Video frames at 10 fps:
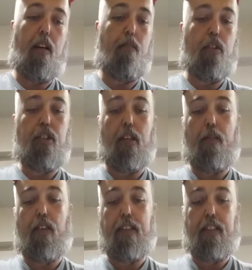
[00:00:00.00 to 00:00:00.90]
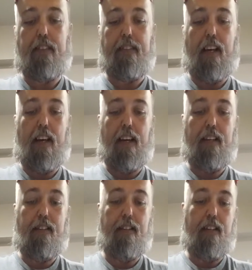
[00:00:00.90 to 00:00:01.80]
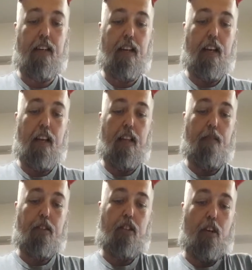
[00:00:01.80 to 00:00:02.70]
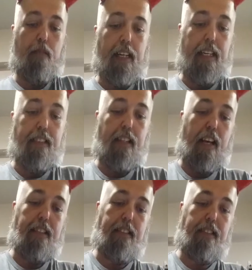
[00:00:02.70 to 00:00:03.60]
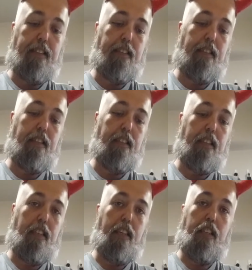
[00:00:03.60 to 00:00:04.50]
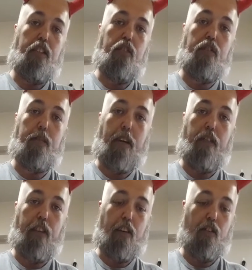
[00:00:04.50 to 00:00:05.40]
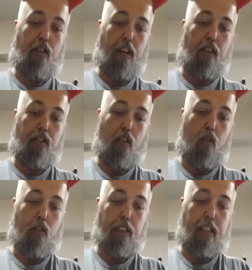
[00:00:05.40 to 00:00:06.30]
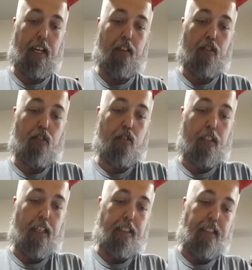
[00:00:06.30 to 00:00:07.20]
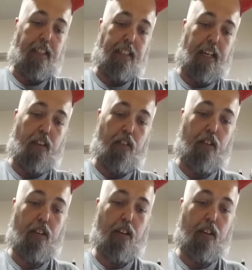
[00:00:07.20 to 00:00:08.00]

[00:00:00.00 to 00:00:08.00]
push some of it to the side. Then I'm going to start making slices, using my finger there to hold it together so that they stay together.